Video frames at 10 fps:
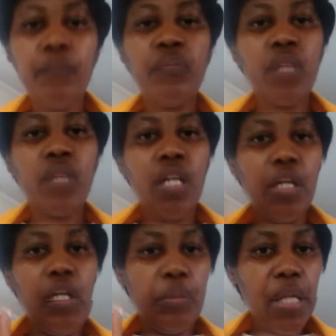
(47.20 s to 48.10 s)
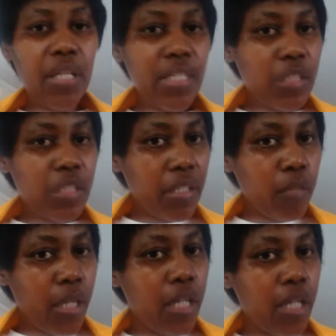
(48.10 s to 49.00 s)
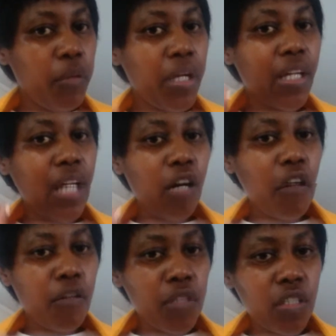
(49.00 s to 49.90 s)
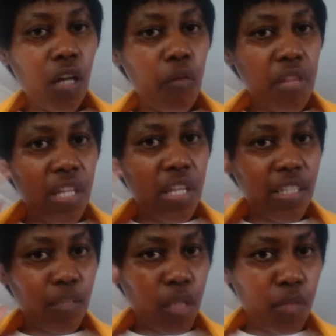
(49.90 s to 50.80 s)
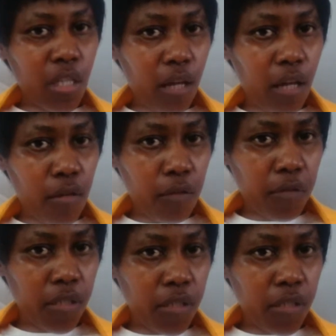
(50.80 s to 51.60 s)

And when I straighten my hair, when I get out of the shower, then I sometimes allow the frizz.